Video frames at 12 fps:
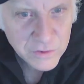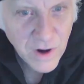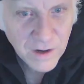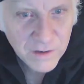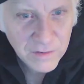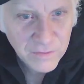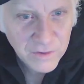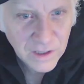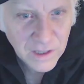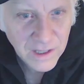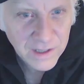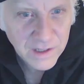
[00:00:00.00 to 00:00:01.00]

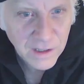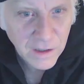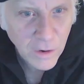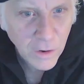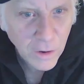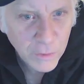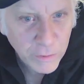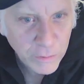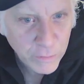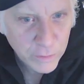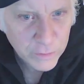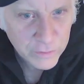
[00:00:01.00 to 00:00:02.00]
destructive Caligula
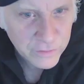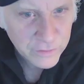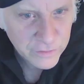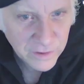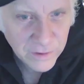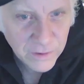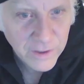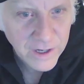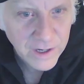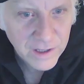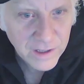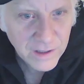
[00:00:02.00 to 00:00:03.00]
all through
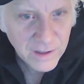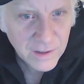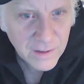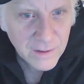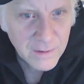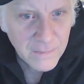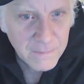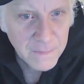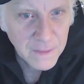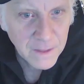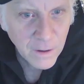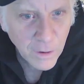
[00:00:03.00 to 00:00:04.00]
Syria,
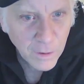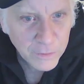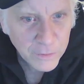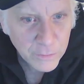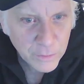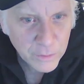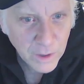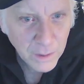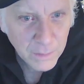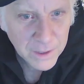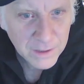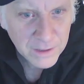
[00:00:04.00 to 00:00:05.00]
all
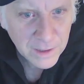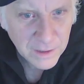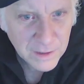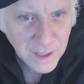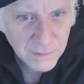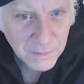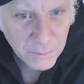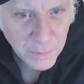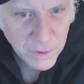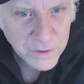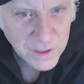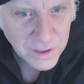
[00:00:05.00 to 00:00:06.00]
through, I mean, they
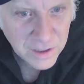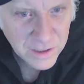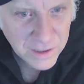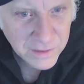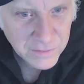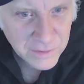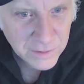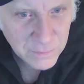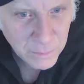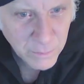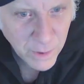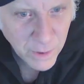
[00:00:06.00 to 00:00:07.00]
Bush and
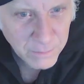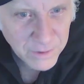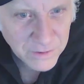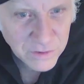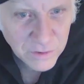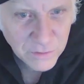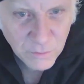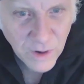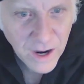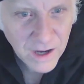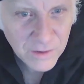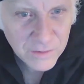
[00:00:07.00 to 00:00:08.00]
Clinton, Obama
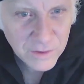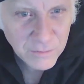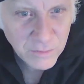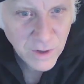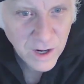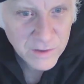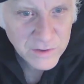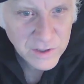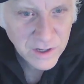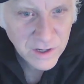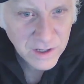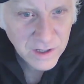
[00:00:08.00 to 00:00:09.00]
surrounded
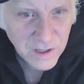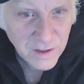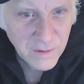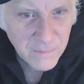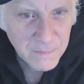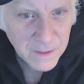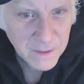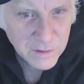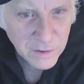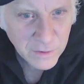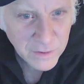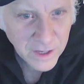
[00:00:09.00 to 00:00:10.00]
Russia
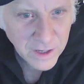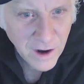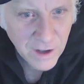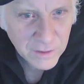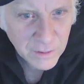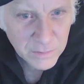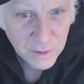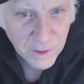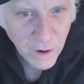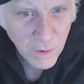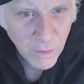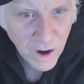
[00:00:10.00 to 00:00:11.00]
until they got
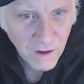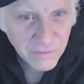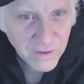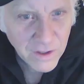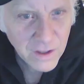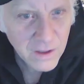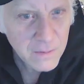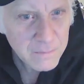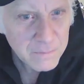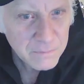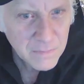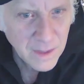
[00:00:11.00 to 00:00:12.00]
them to go off.
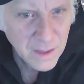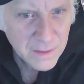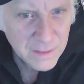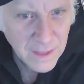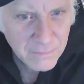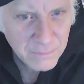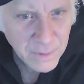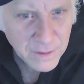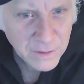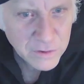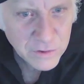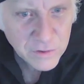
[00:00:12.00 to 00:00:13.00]

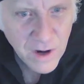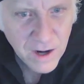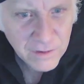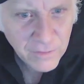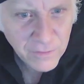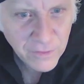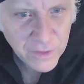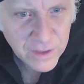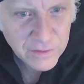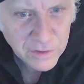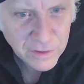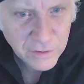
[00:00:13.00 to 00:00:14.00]
They've been destructive
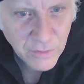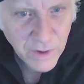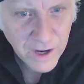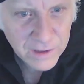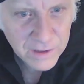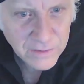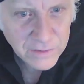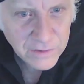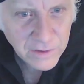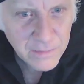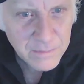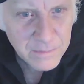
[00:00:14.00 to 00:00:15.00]
for these
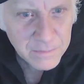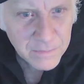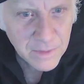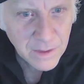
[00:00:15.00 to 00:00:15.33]
Israelis.